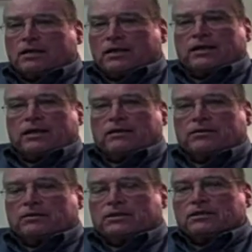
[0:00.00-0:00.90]
any
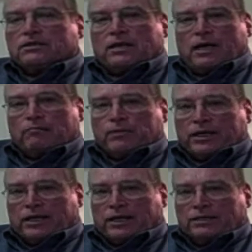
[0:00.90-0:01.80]
other is time
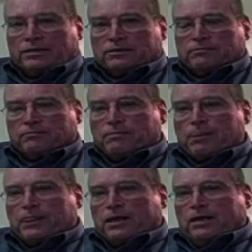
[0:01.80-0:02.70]
mediation,
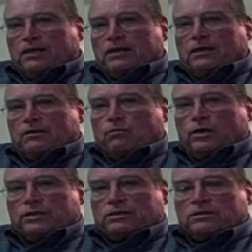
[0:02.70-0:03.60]
in
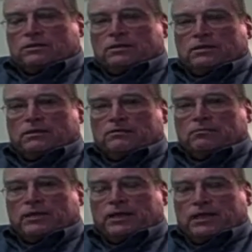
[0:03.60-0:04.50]
which the
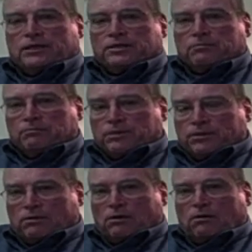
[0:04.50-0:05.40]
Mediation
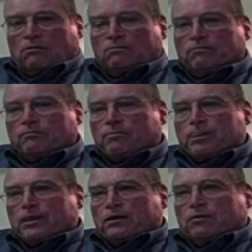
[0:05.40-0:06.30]
Bureau
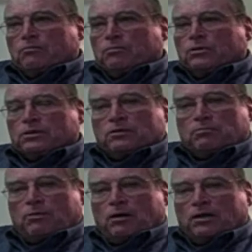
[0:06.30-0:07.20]
puts
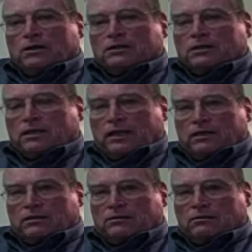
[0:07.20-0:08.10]
the parties
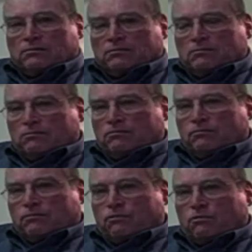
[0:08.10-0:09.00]
together
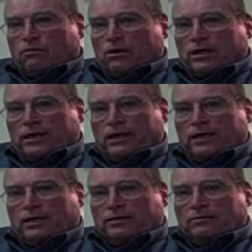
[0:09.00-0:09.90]
for
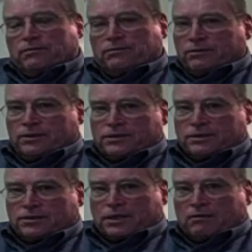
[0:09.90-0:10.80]
a
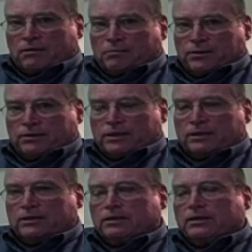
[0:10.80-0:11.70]
36-hour
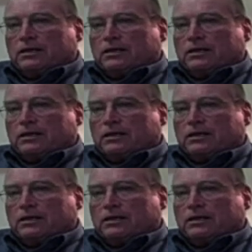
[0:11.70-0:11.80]
period